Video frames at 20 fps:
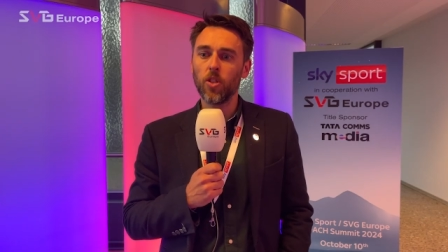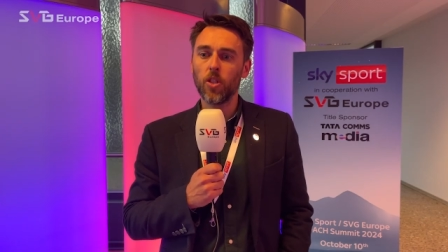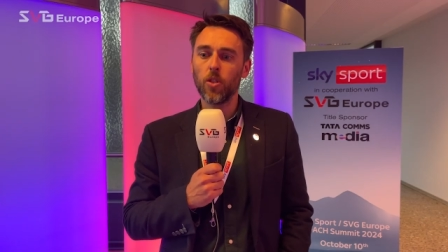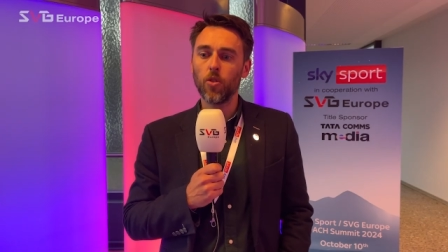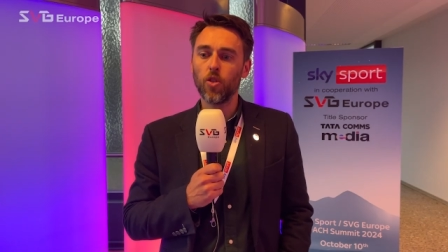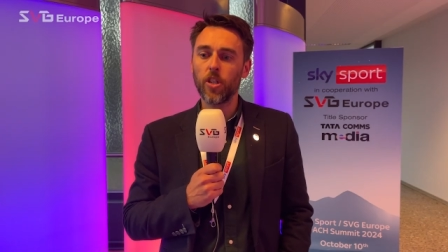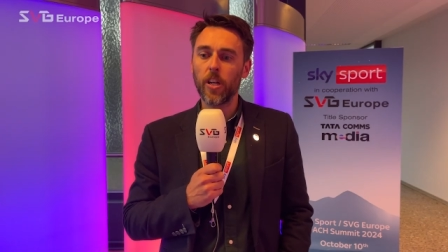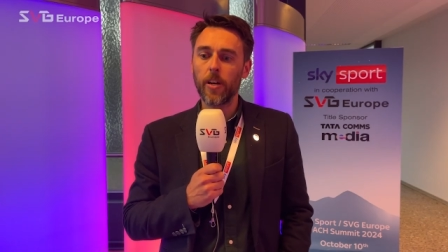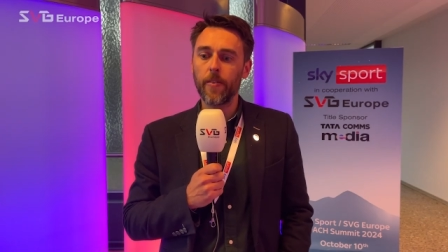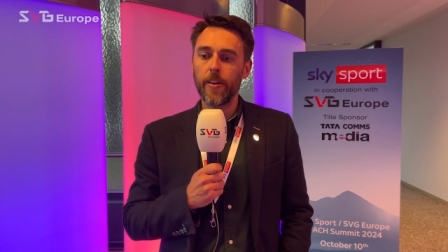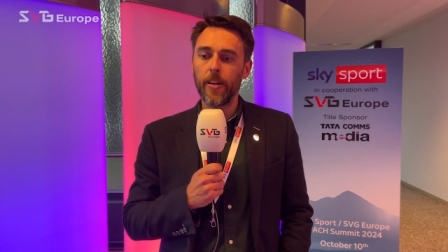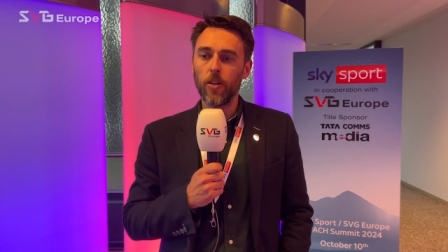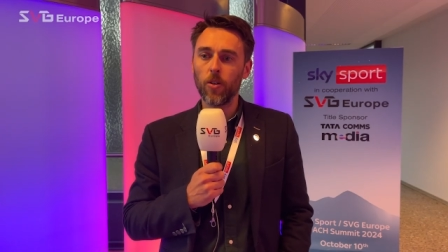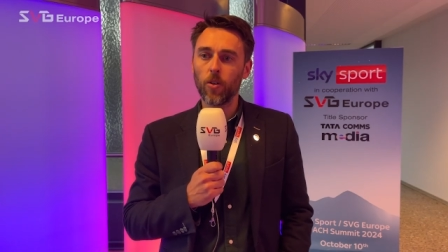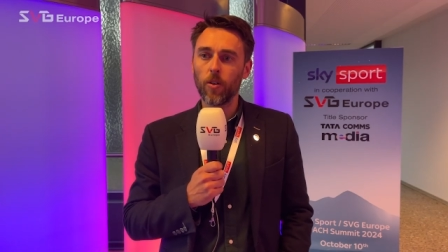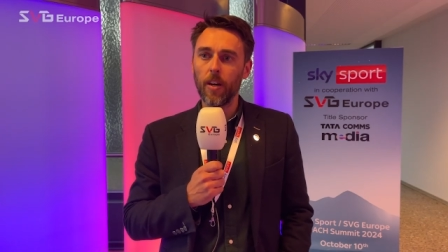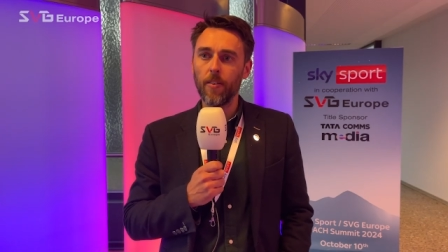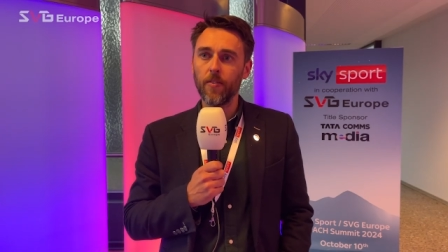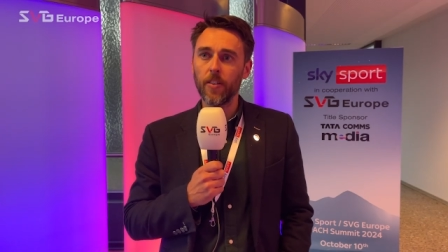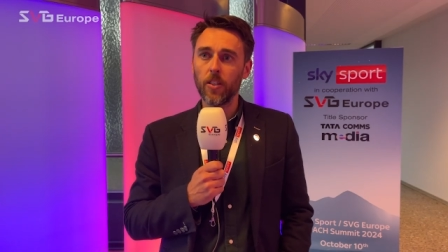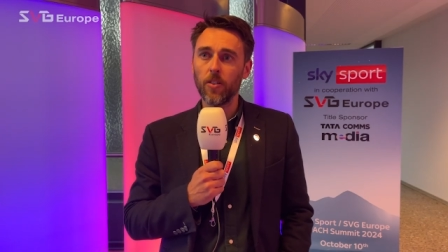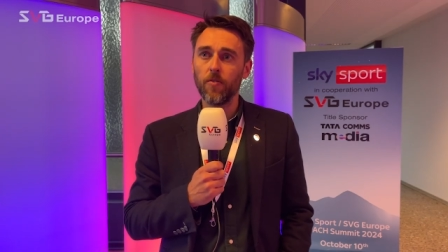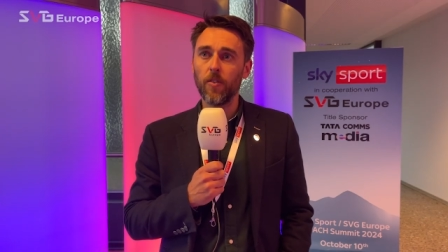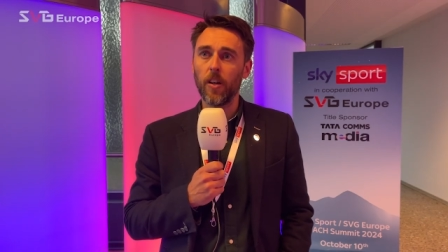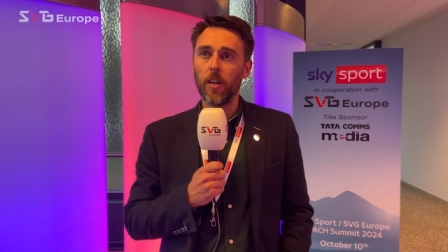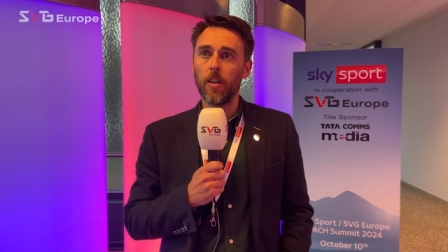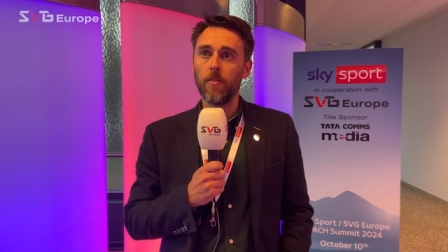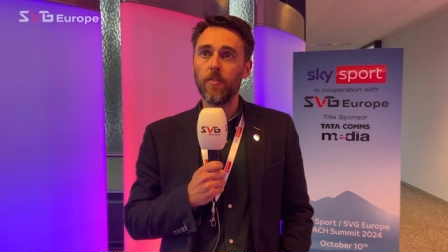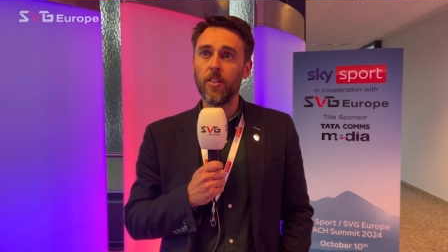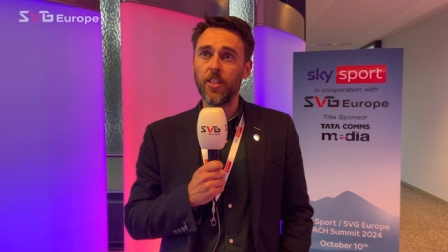still generate your graphics
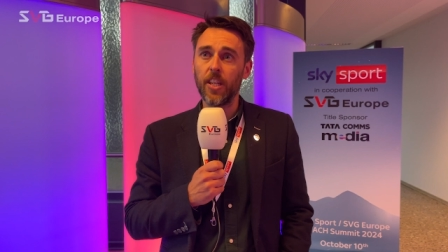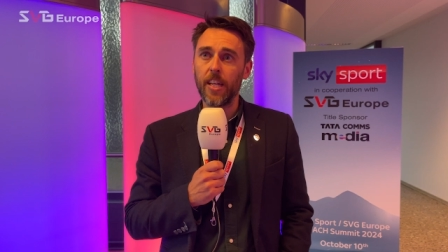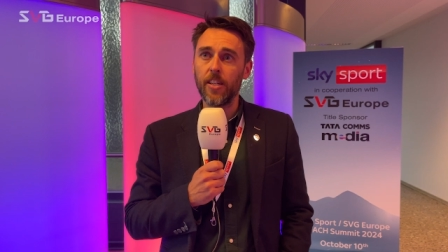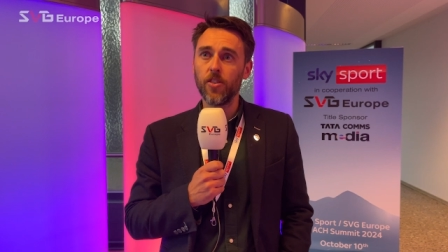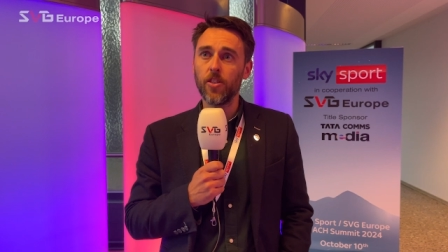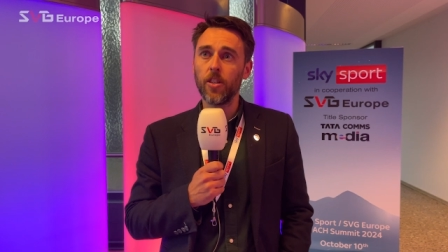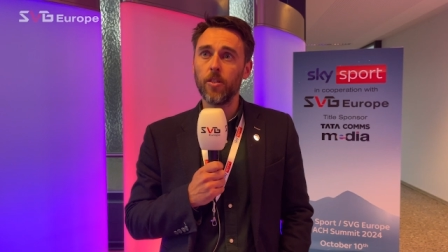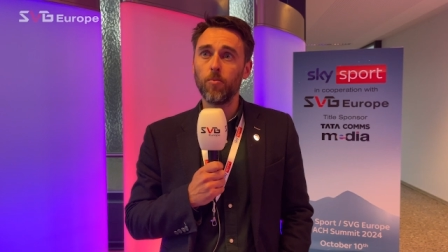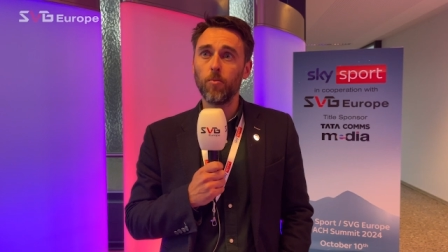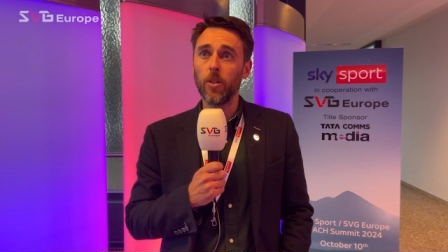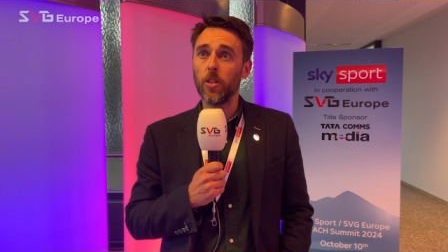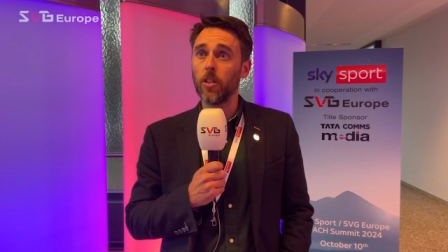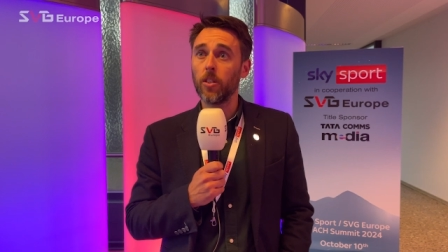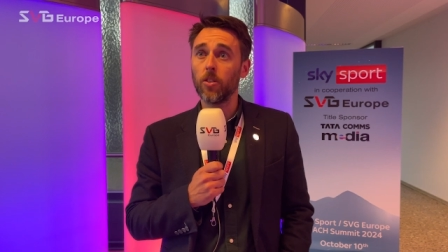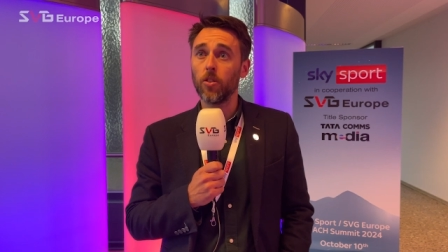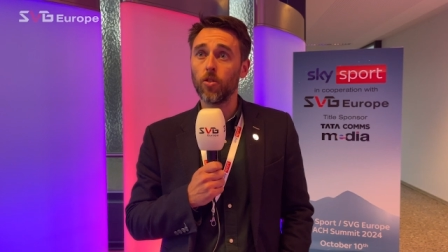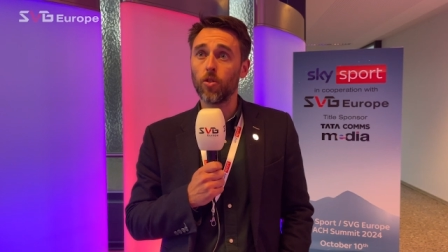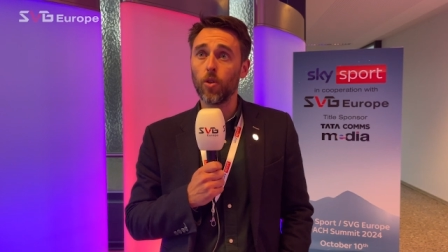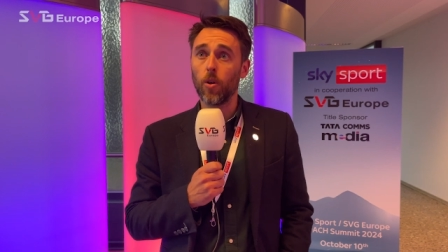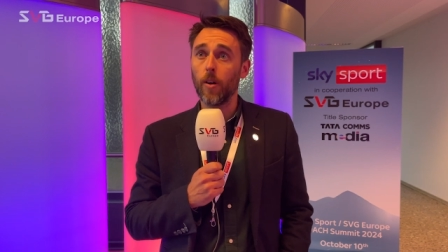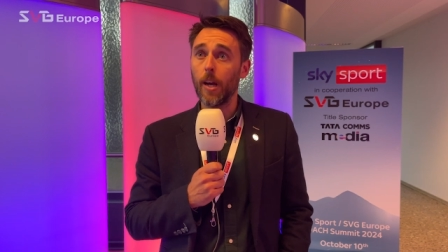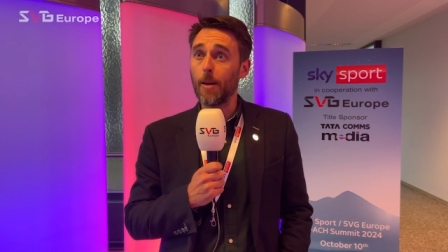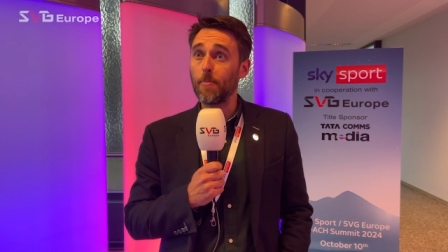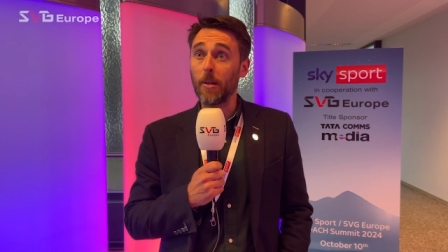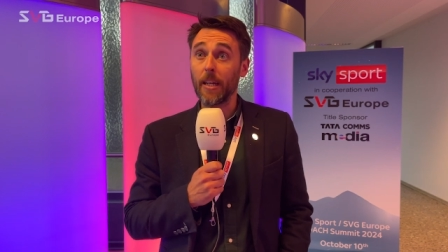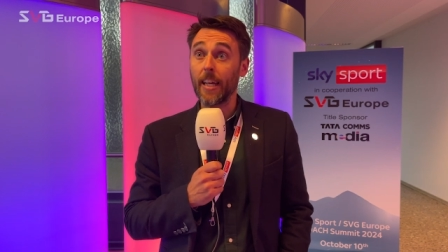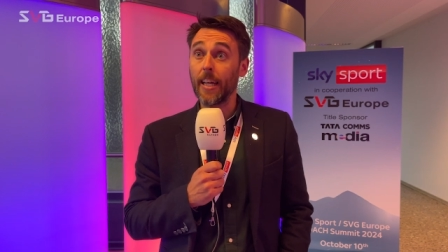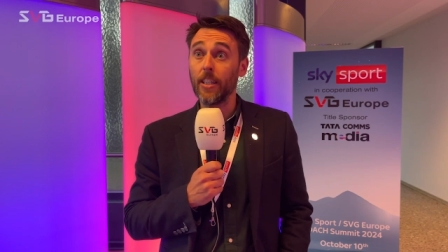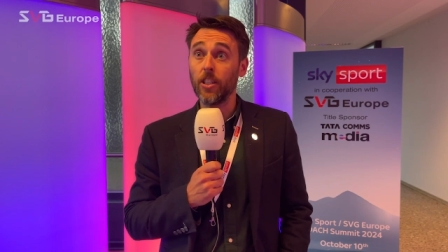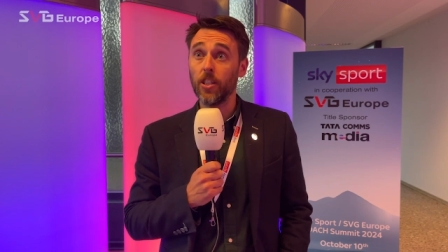via Viz Engine with a control
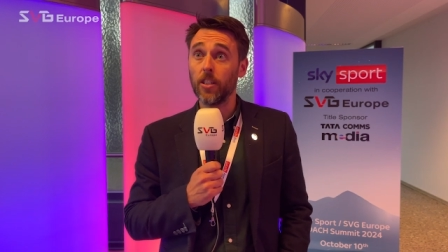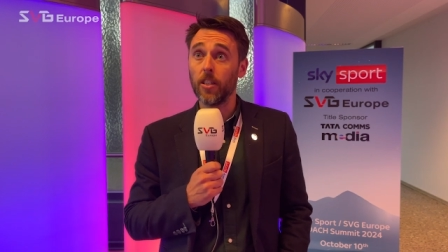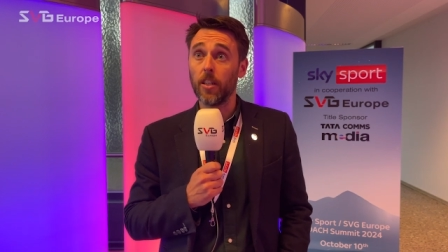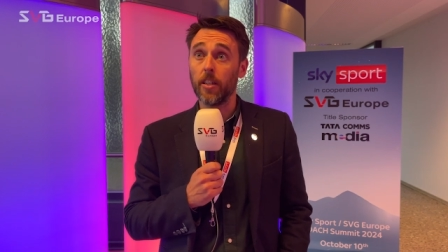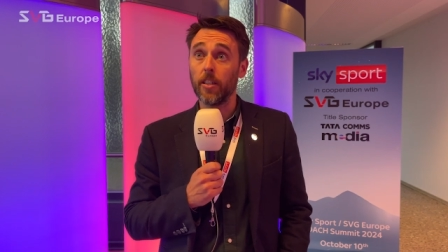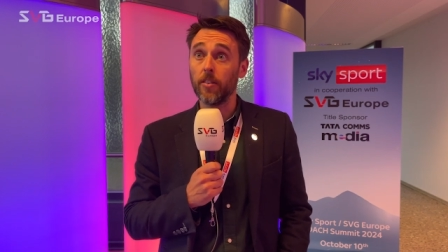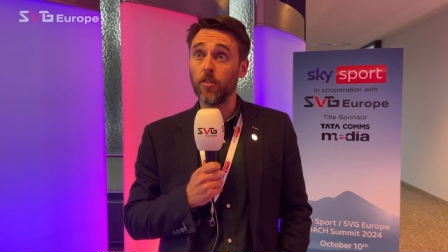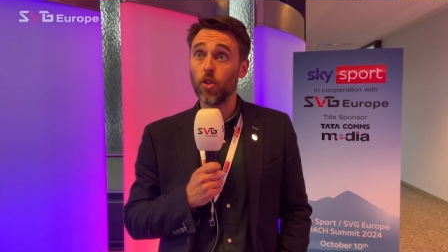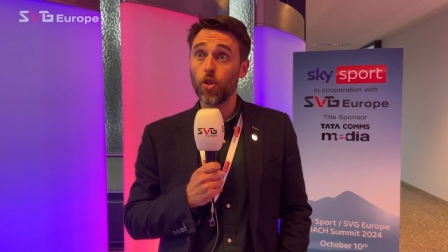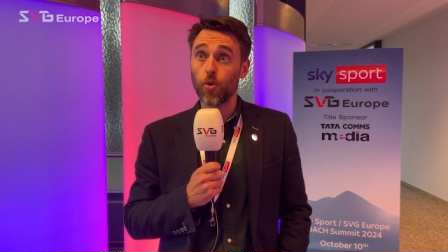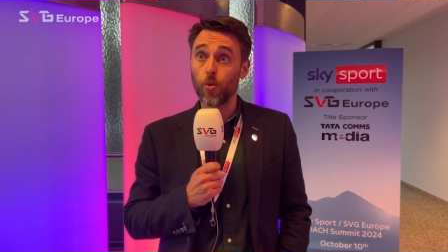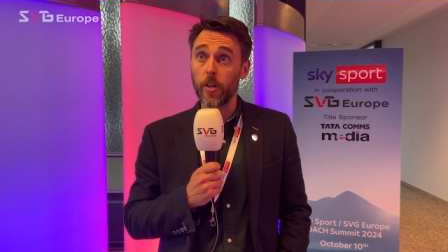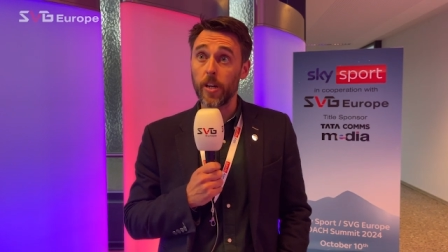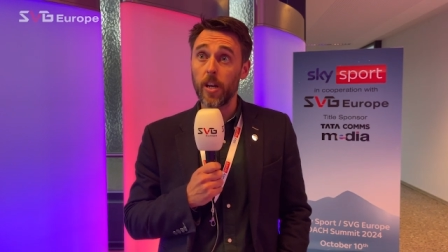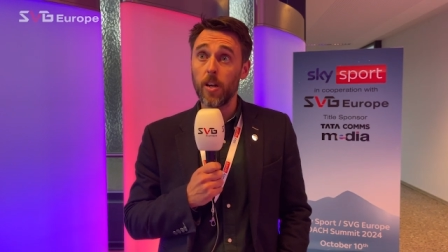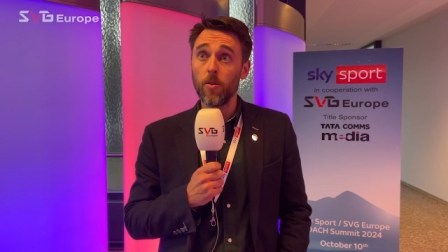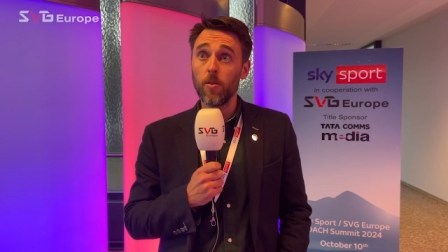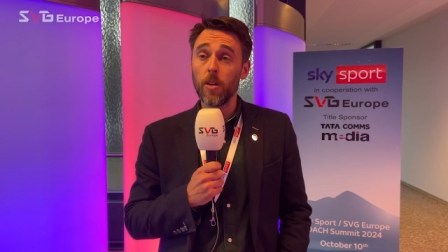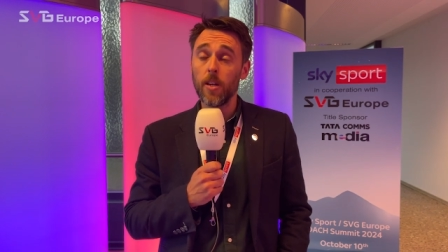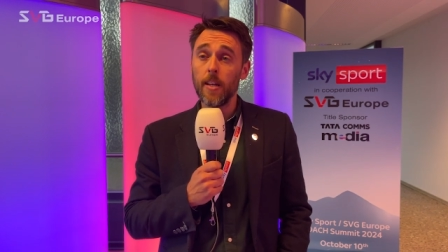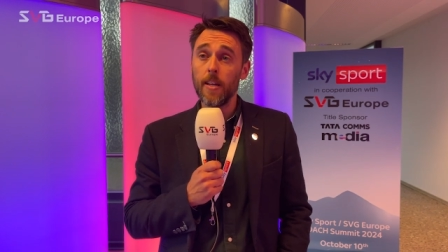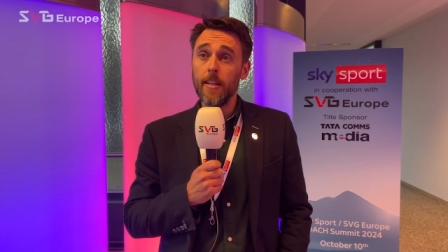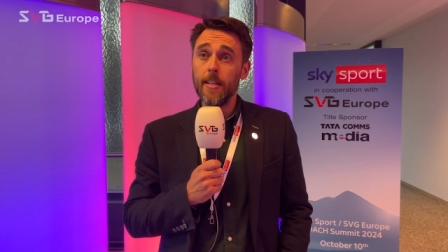application like Trio.